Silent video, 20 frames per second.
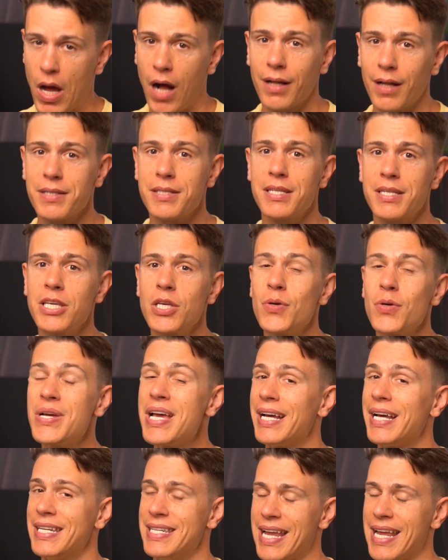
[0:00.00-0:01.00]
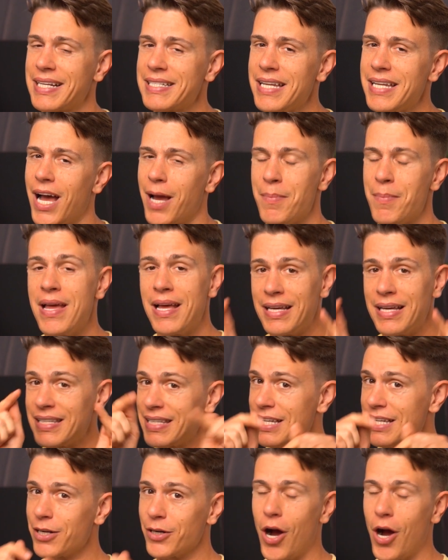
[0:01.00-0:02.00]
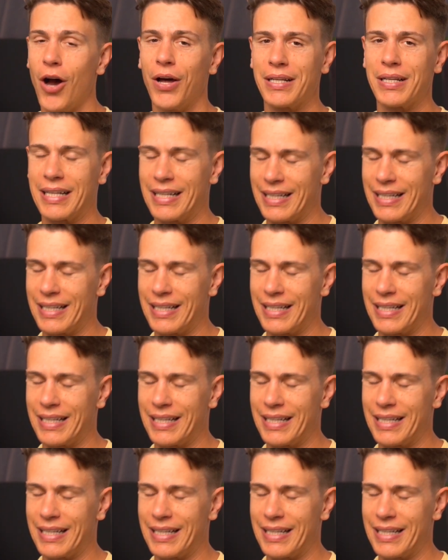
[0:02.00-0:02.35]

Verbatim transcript: I'll see you next time here on